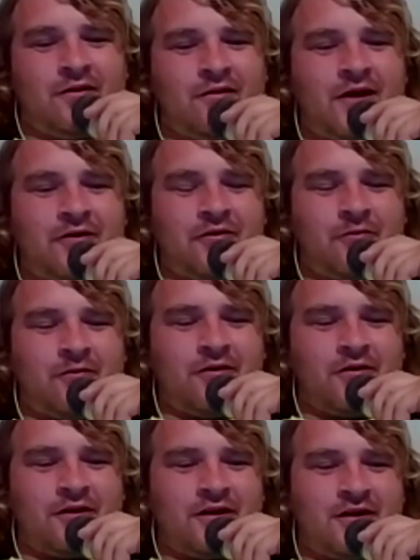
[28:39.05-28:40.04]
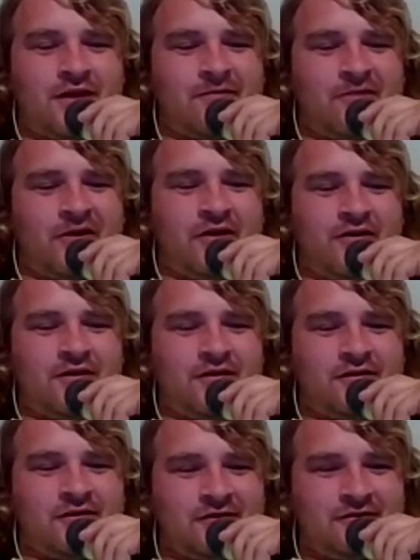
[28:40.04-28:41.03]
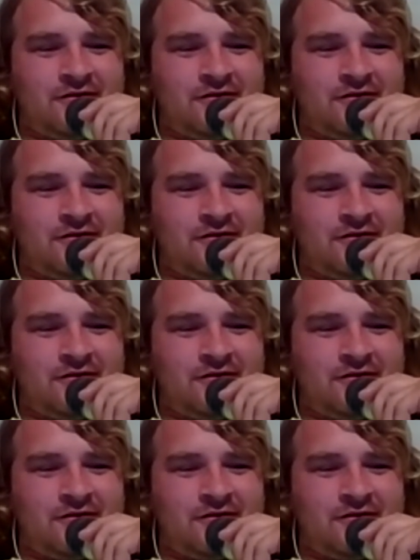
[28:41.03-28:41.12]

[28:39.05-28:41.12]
around at work and not paying attention.